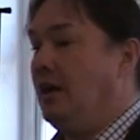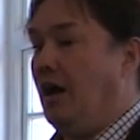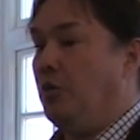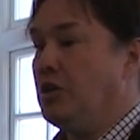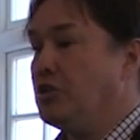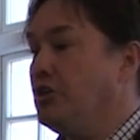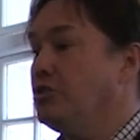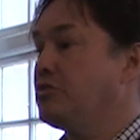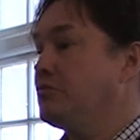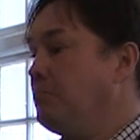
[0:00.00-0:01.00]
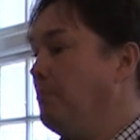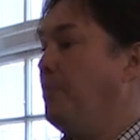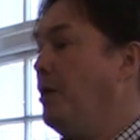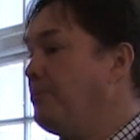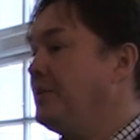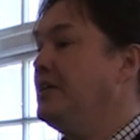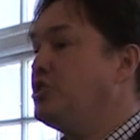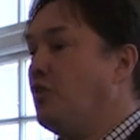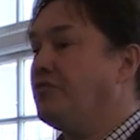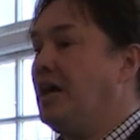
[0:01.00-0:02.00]
I will just bump
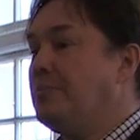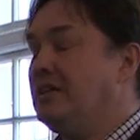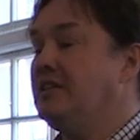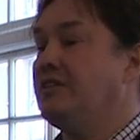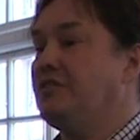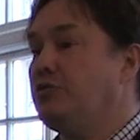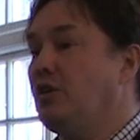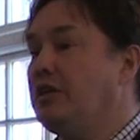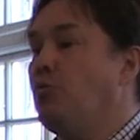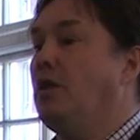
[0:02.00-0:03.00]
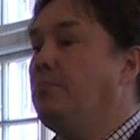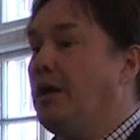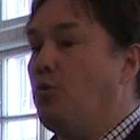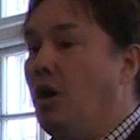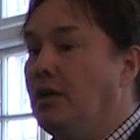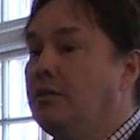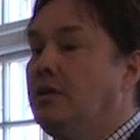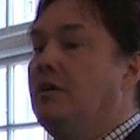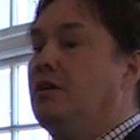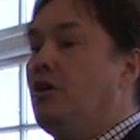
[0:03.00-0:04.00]
each of them individually one by one,
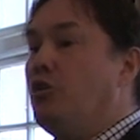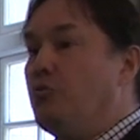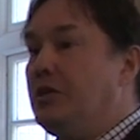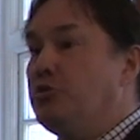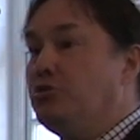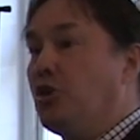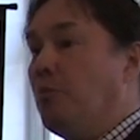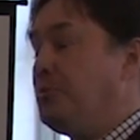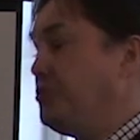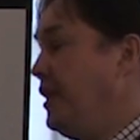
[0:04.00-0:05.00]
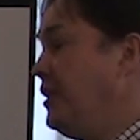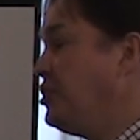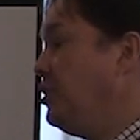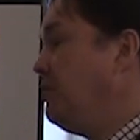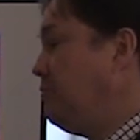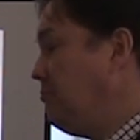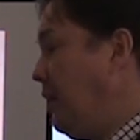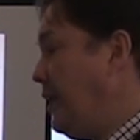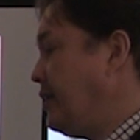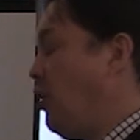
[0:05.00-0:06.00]
redo the computation
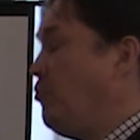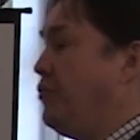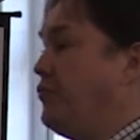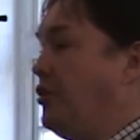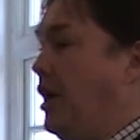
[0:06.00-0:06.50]
and come with the